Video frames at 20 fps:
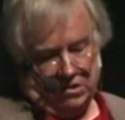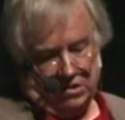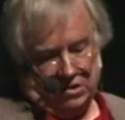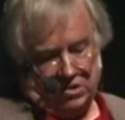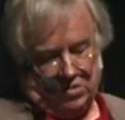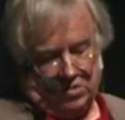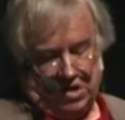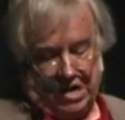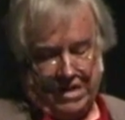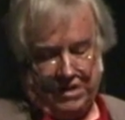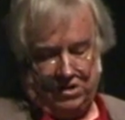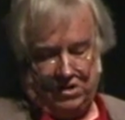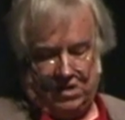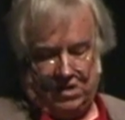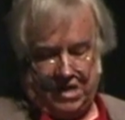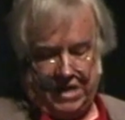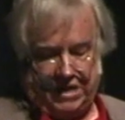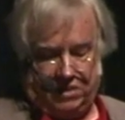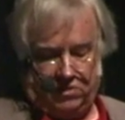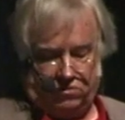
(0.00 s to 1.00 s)
United
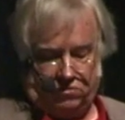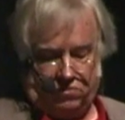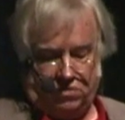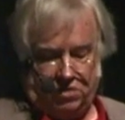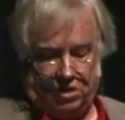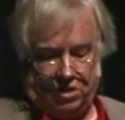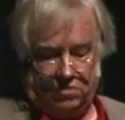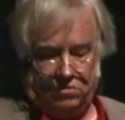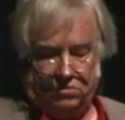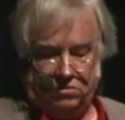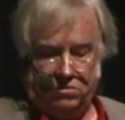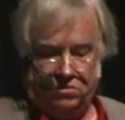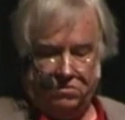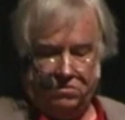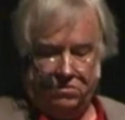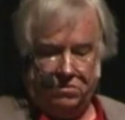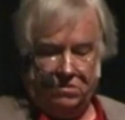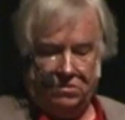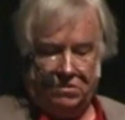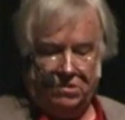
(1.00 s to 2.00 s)
93.
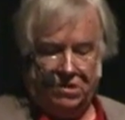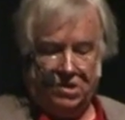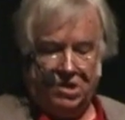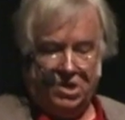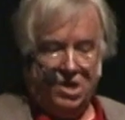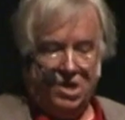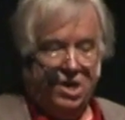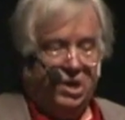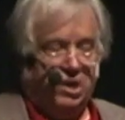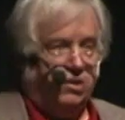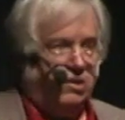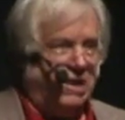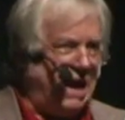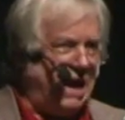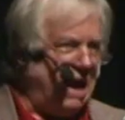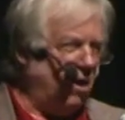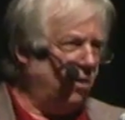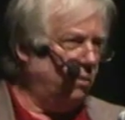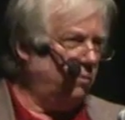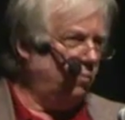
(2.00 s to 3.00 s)

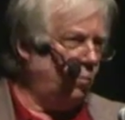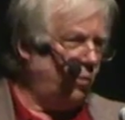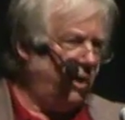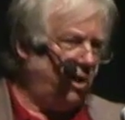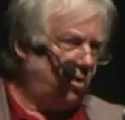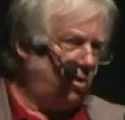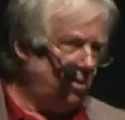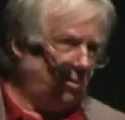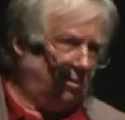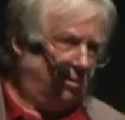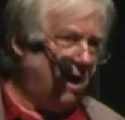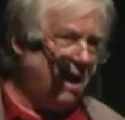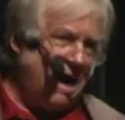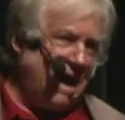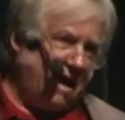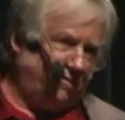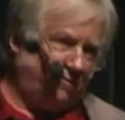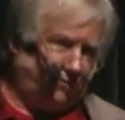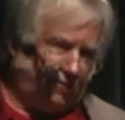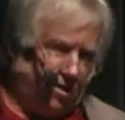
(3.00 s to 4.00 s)
Now, we heard a
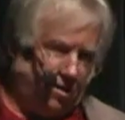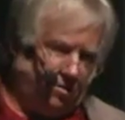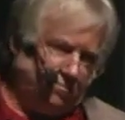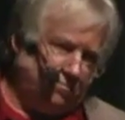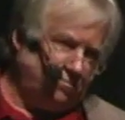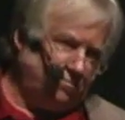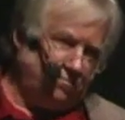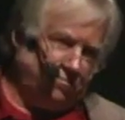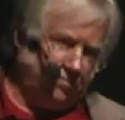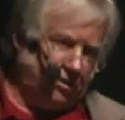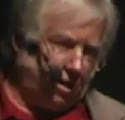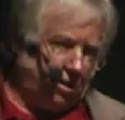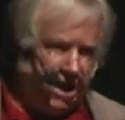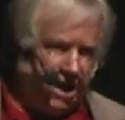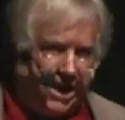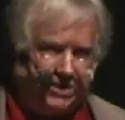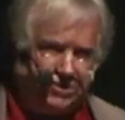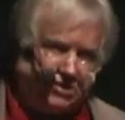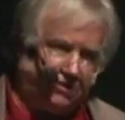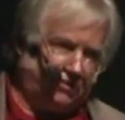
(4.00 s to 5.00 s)
lot from the
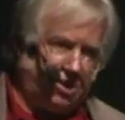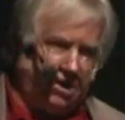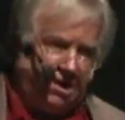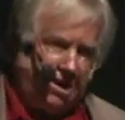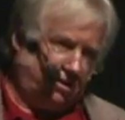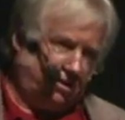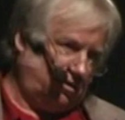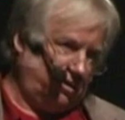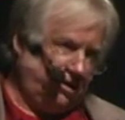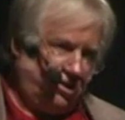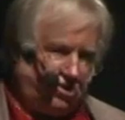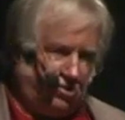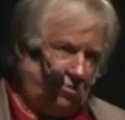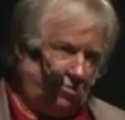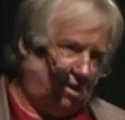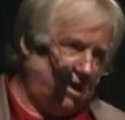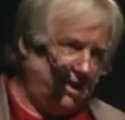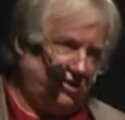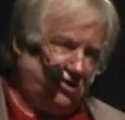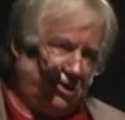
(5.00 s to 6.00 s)
likes of Condoleezza
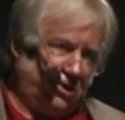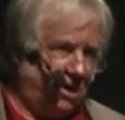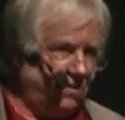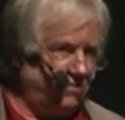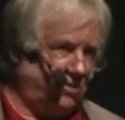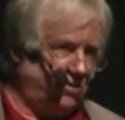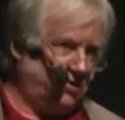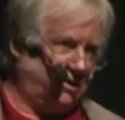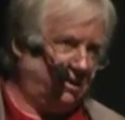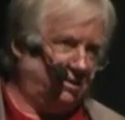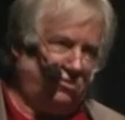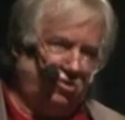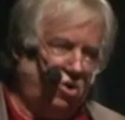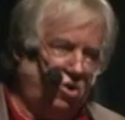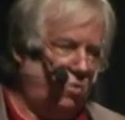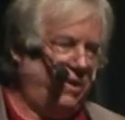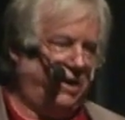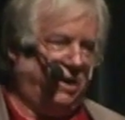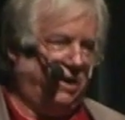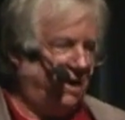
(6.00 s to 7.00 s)
Rice and others that
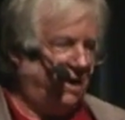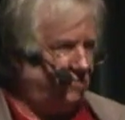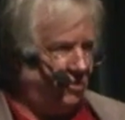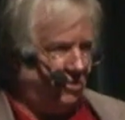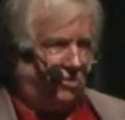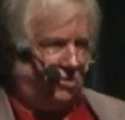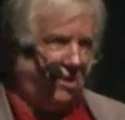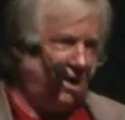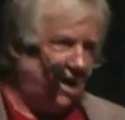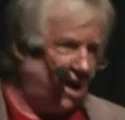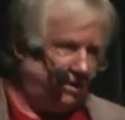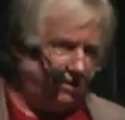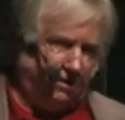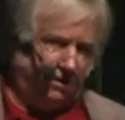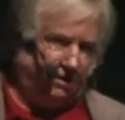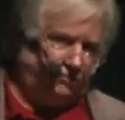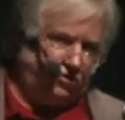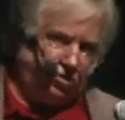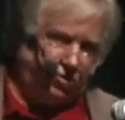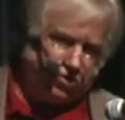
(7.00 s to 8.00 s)
no one had ever thought
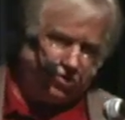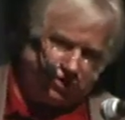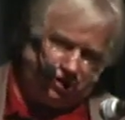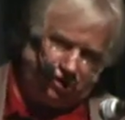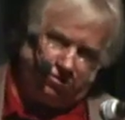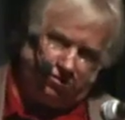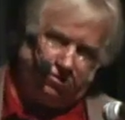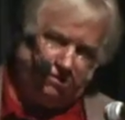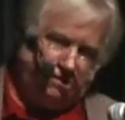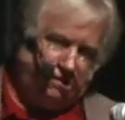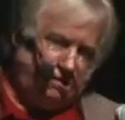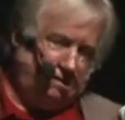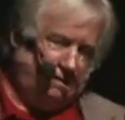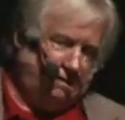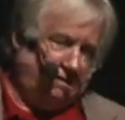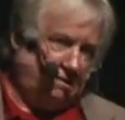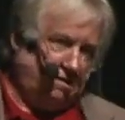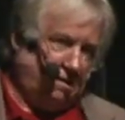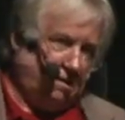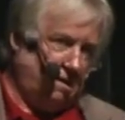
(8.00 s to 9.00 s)
of using
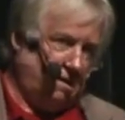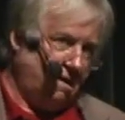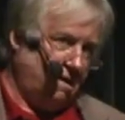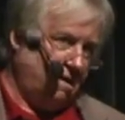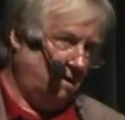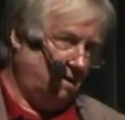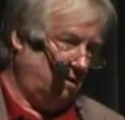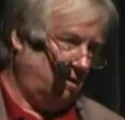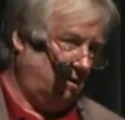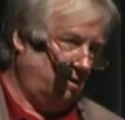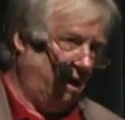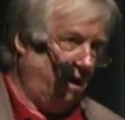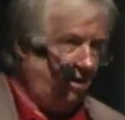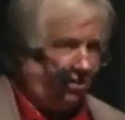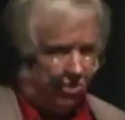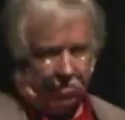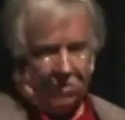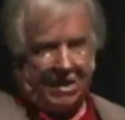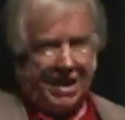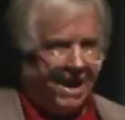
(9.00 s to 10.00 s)
uh,
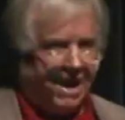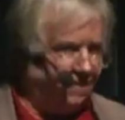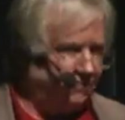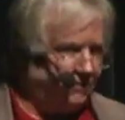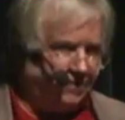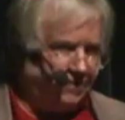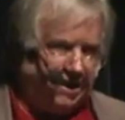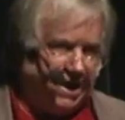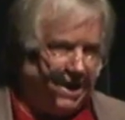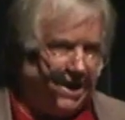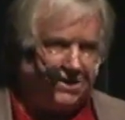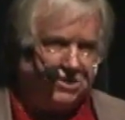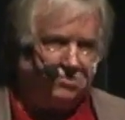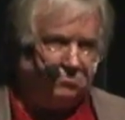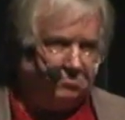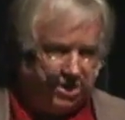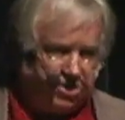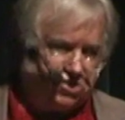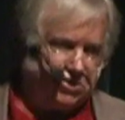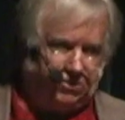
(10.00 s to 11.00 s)
aircraft as
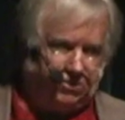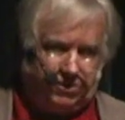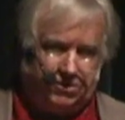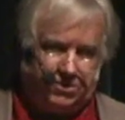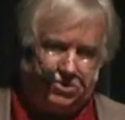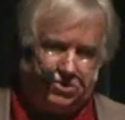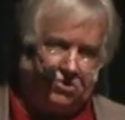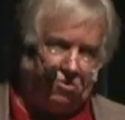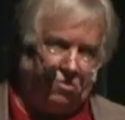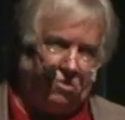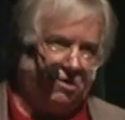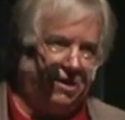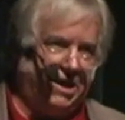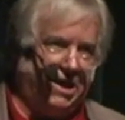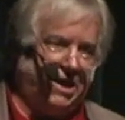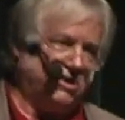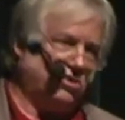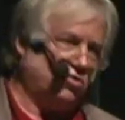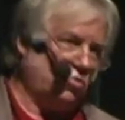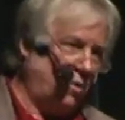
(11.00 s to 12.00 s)
missiles or
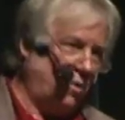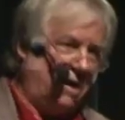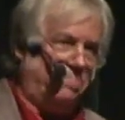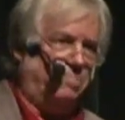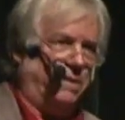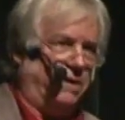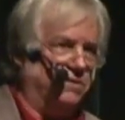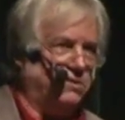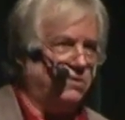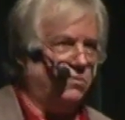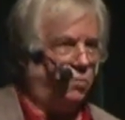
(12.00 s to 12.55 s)
as weapons.